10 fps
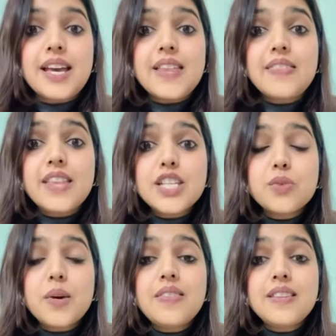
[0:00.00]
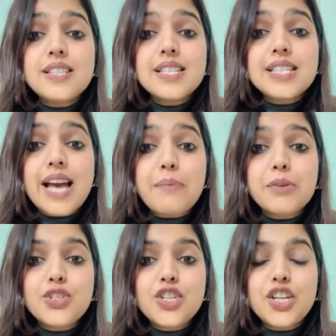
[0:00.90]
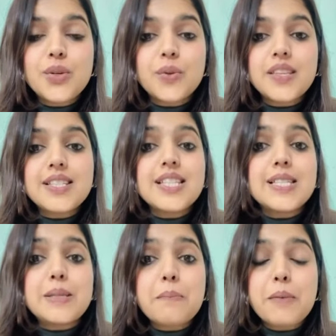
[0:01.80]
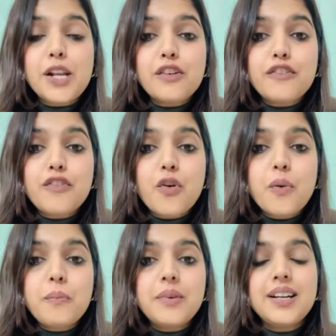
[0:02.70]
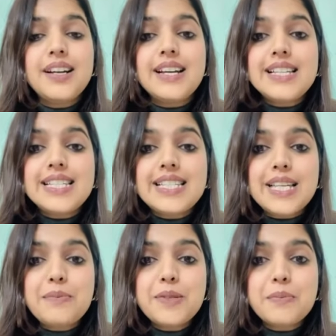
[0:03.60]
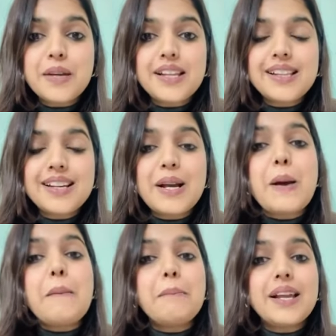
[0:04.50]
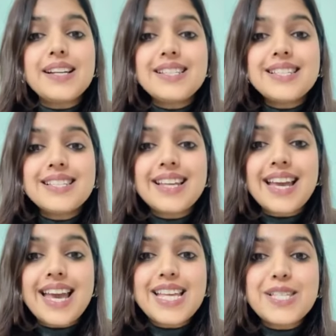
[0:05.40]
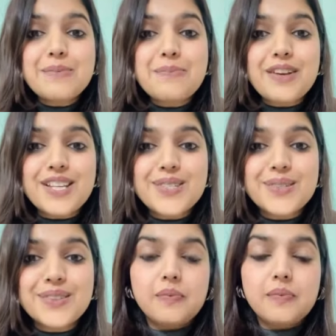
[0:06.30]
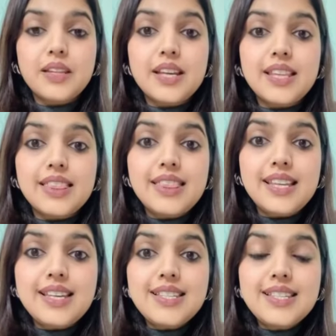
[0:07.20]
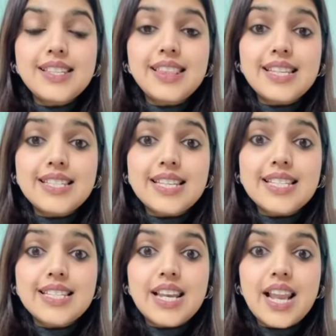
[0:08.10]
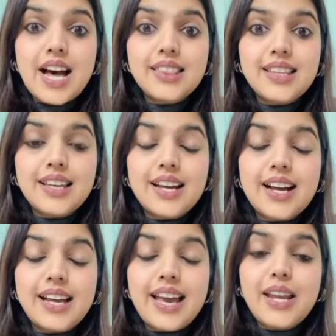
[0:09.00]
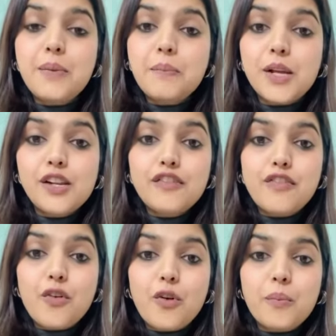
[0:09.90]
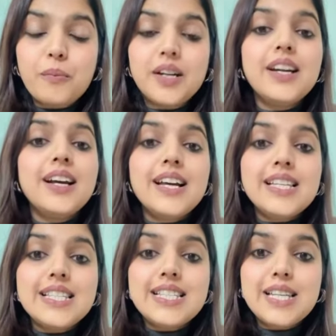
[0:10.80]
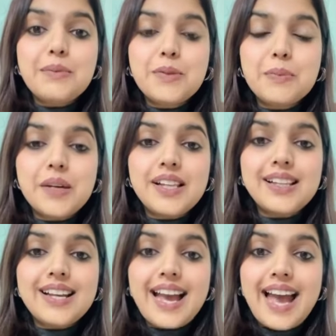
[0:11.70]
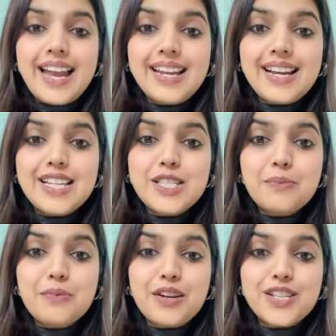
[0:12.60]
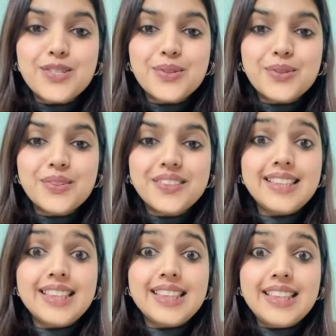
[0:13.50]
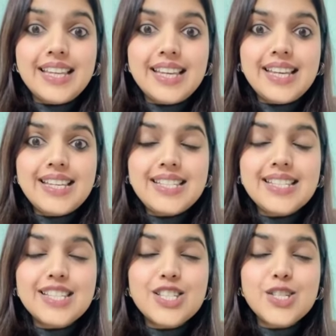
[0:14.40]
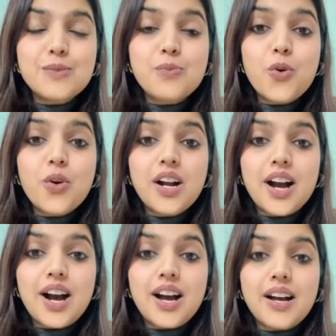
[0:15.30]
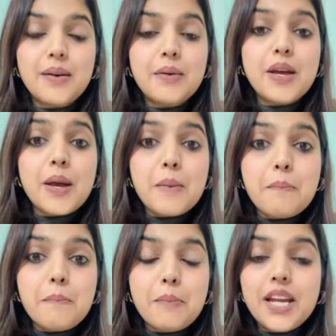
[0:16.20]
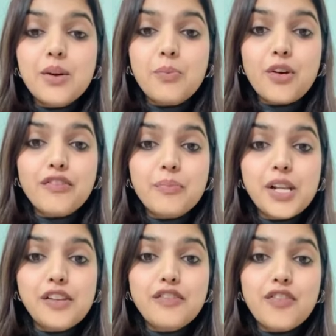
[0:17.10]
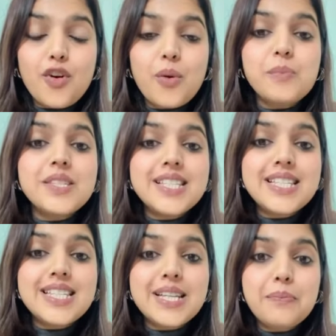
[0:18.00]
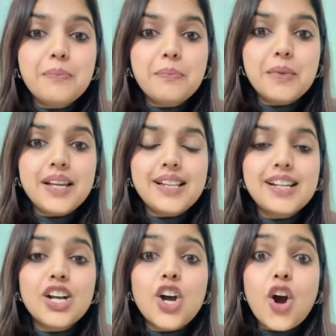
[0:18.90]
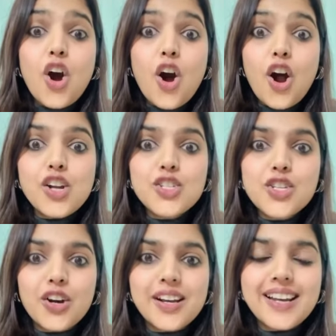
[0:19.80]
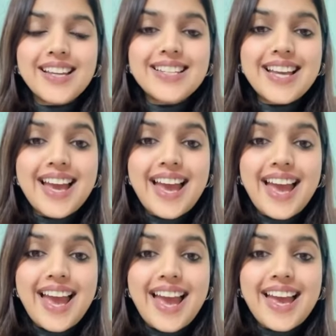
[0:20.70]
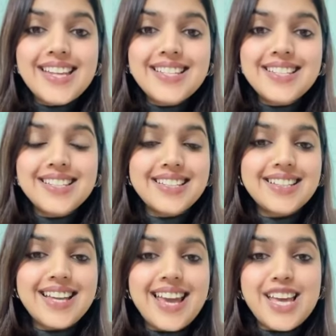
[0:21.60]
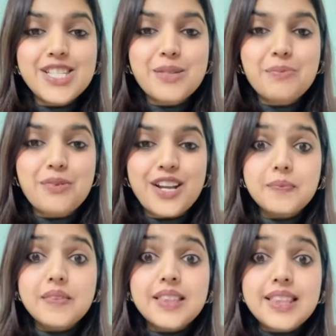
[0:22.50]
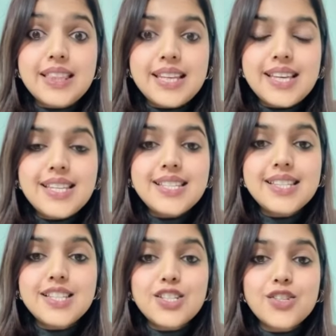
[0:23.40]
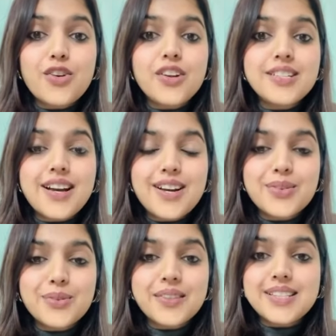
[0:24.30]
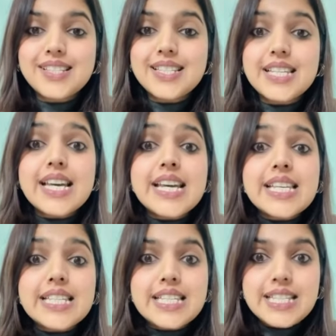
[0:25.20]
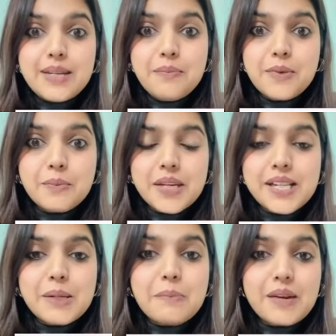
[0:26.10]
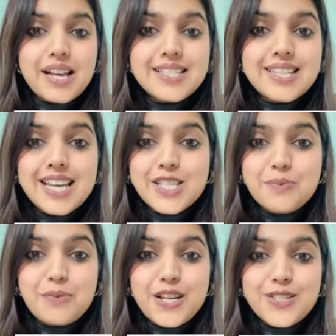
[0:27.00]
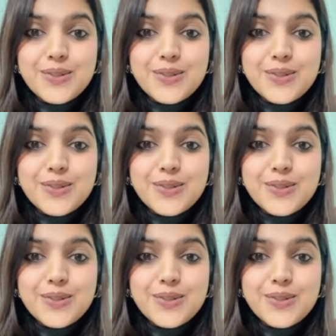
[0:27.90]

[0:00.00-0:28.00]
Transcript: This one, this is cappuccino. This is milk foam, steamed milk plus espresso. This is latte. Again, milk foam, steamed milk and espresso. This is mocha, made up of milk foam, steamed milk, hot chocolate and espresso. This is cortado. This is steamed milk plus espresso.